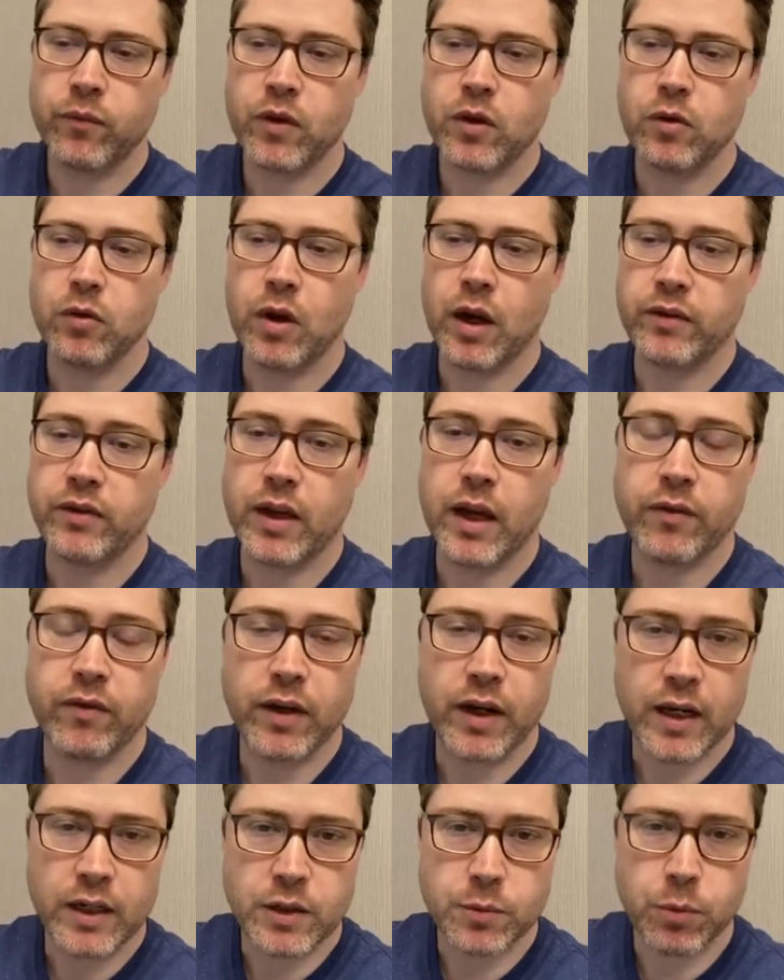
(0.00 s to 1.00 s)
you have to have an
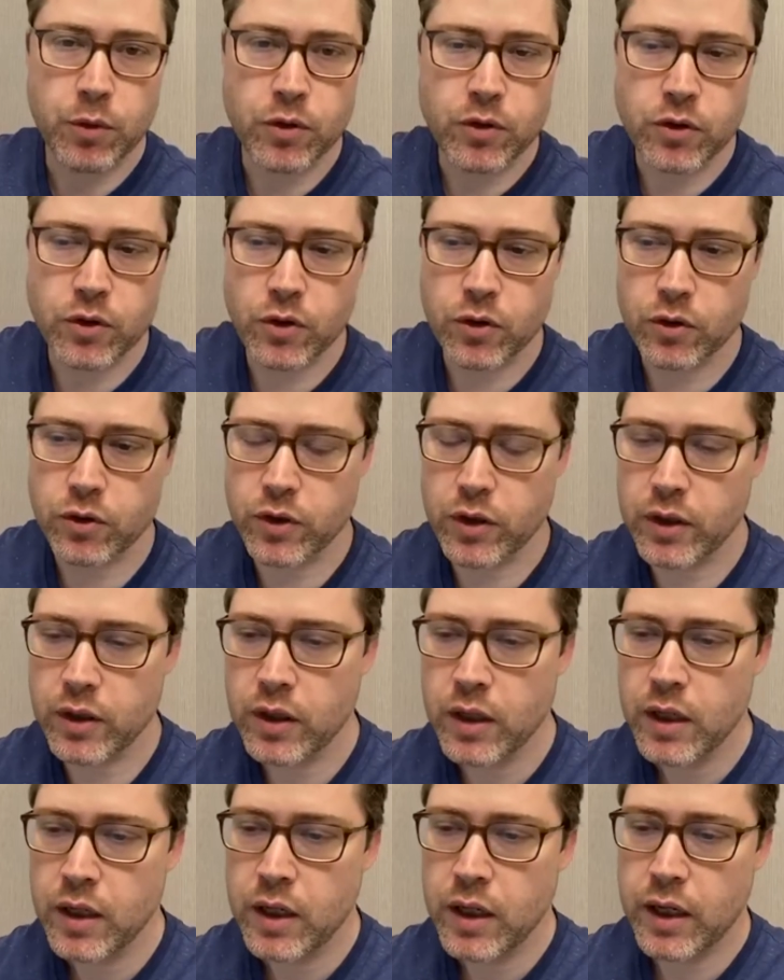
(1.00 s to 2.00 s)
expert surgeon
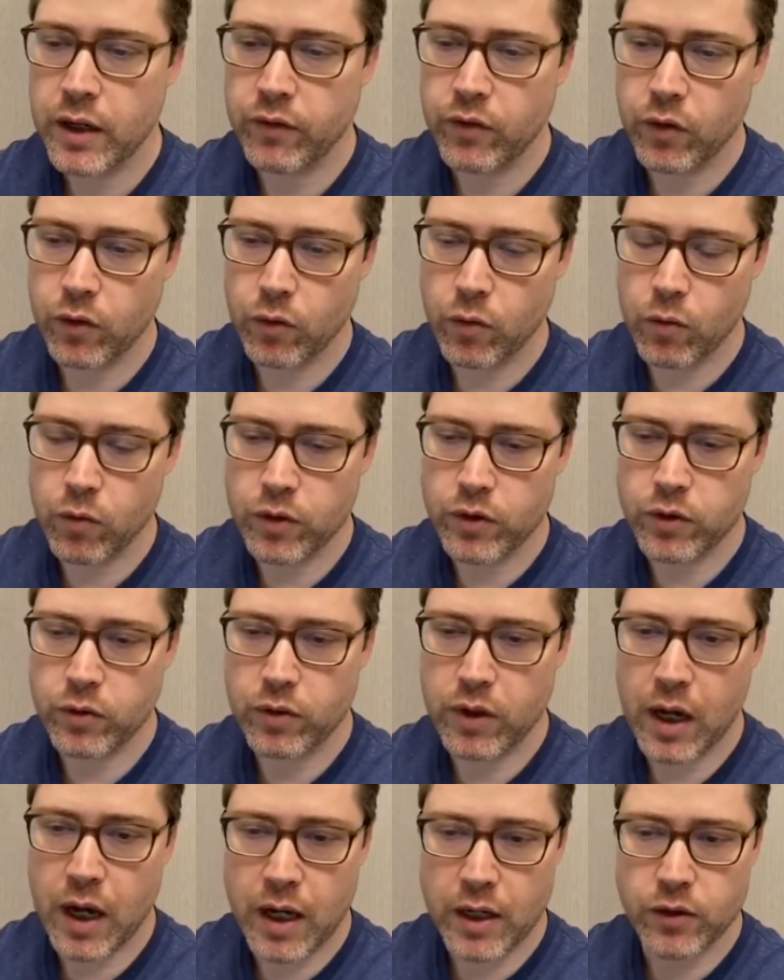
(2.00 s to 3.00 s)
if they're going to
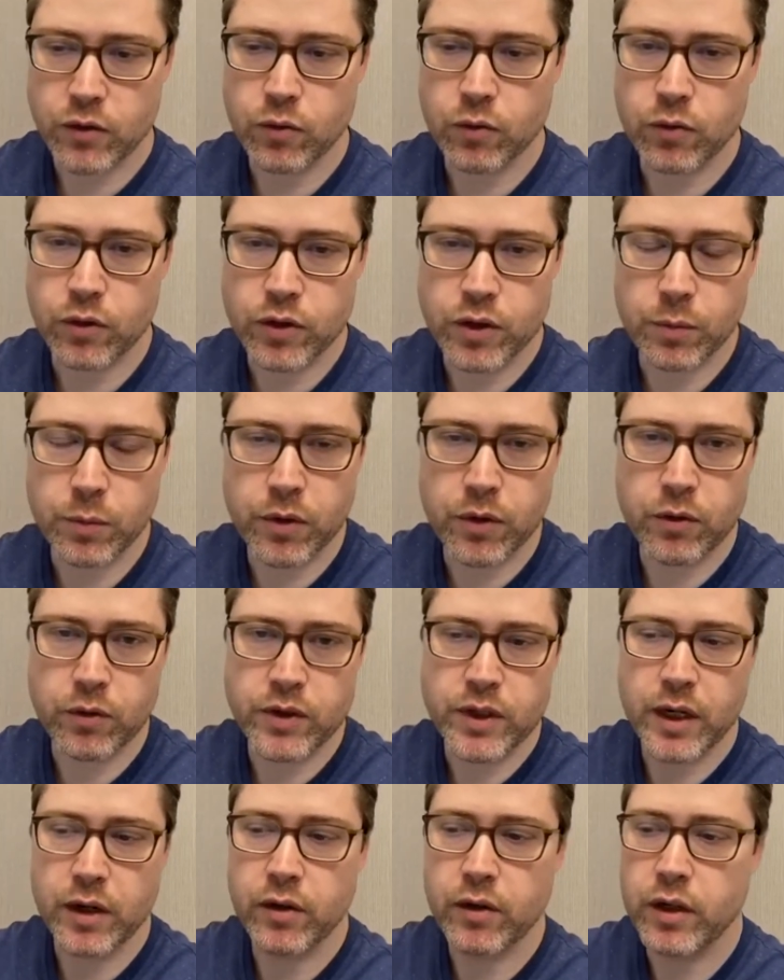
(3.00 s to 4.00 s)
contour some of those
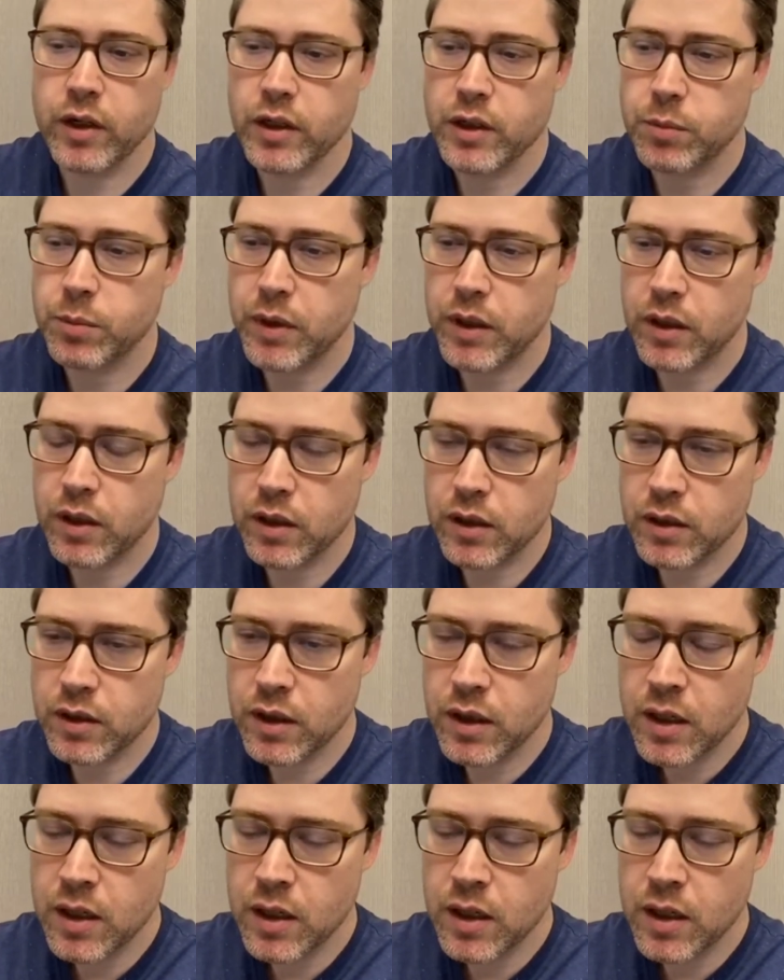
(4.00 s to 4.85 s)
areas, because